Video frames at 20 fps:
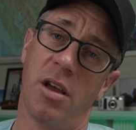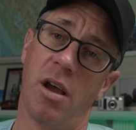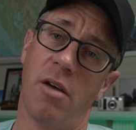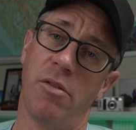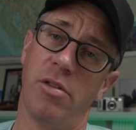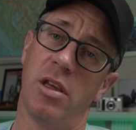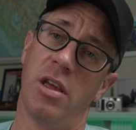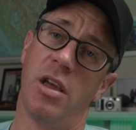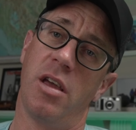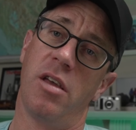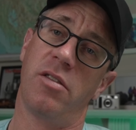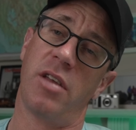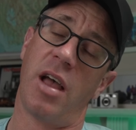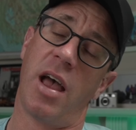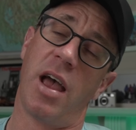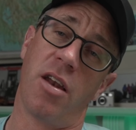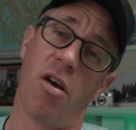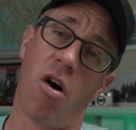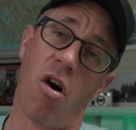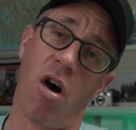over the years,
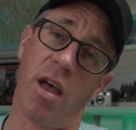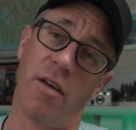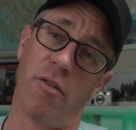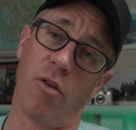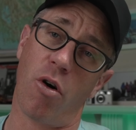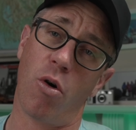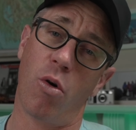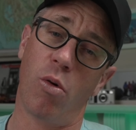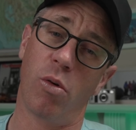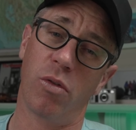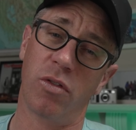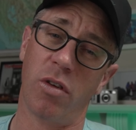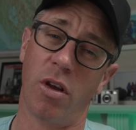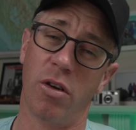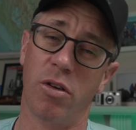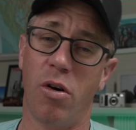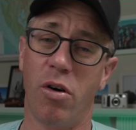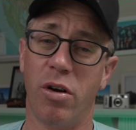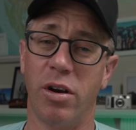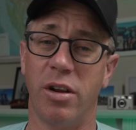and I have also
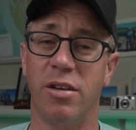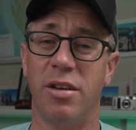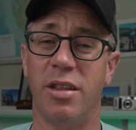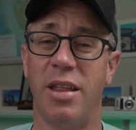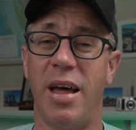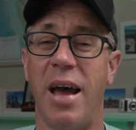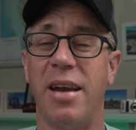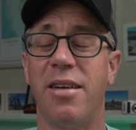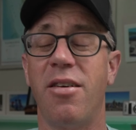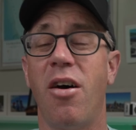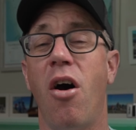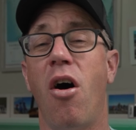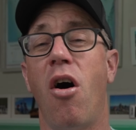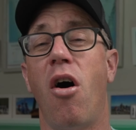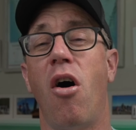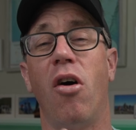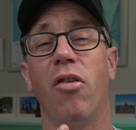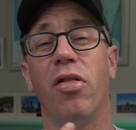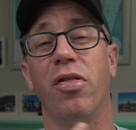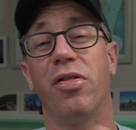gone into that
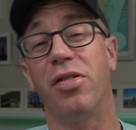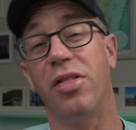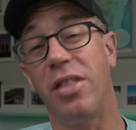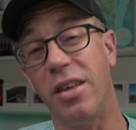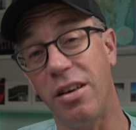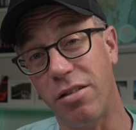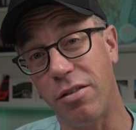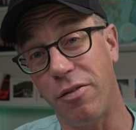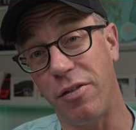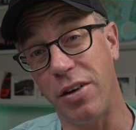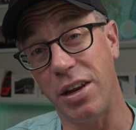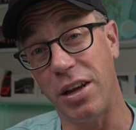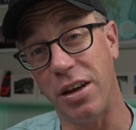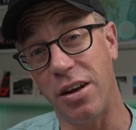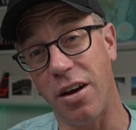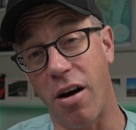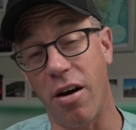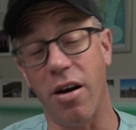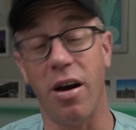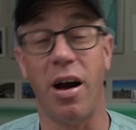on this
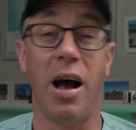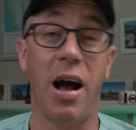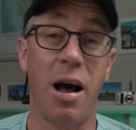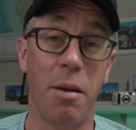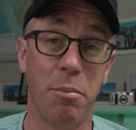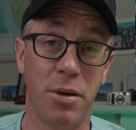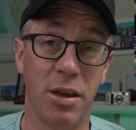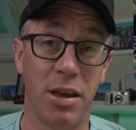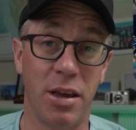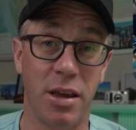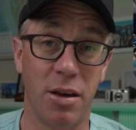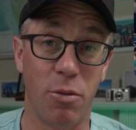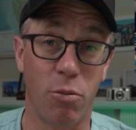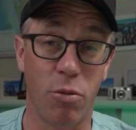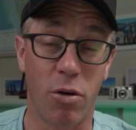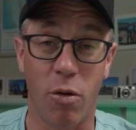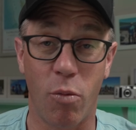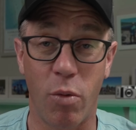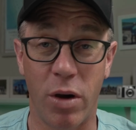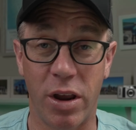video up here
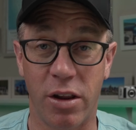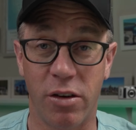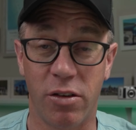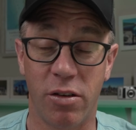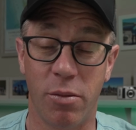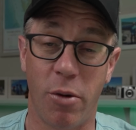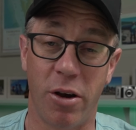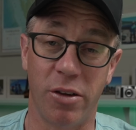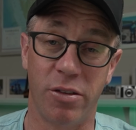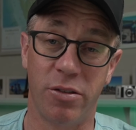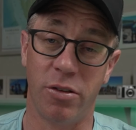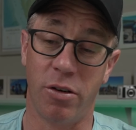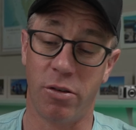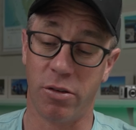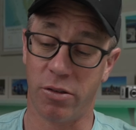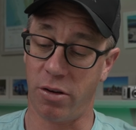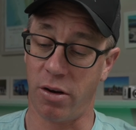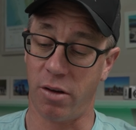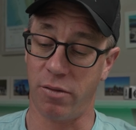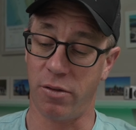where I went into my
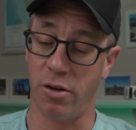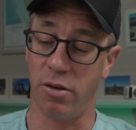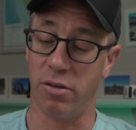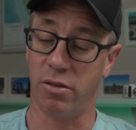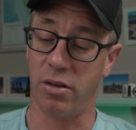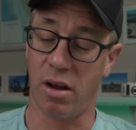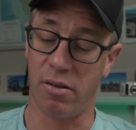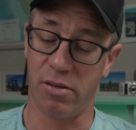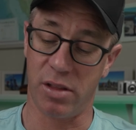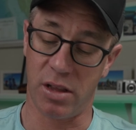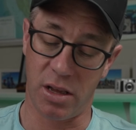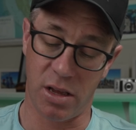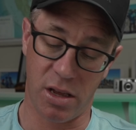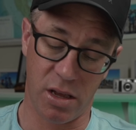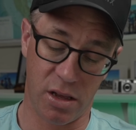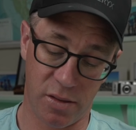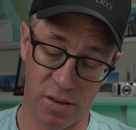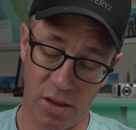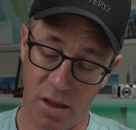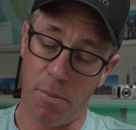socks that I've used over the
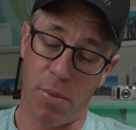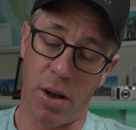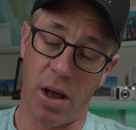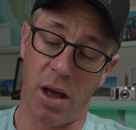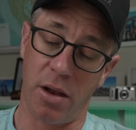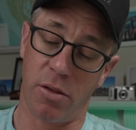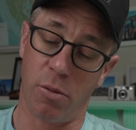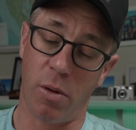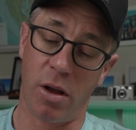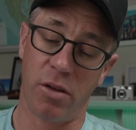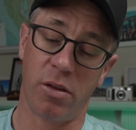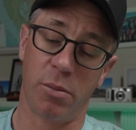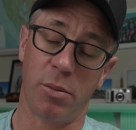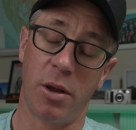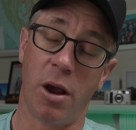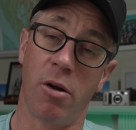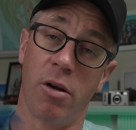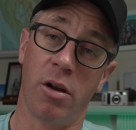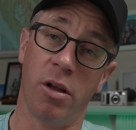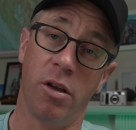years. But the ones I'm
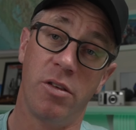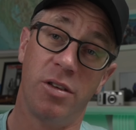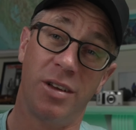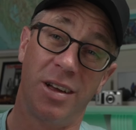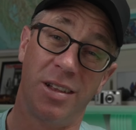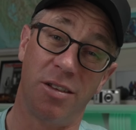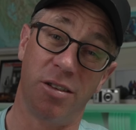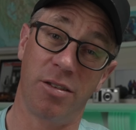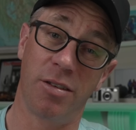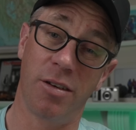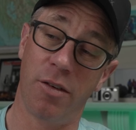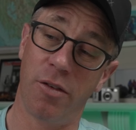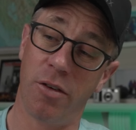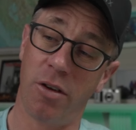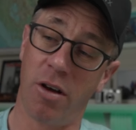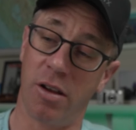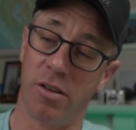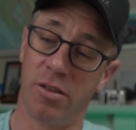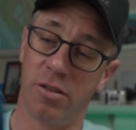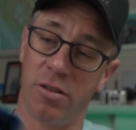currently using are the
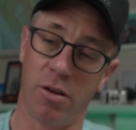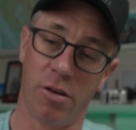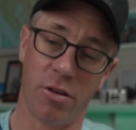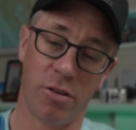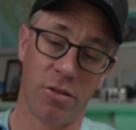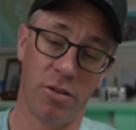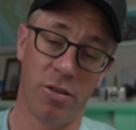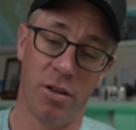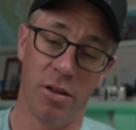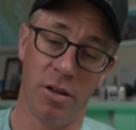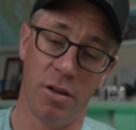Silverlight socks.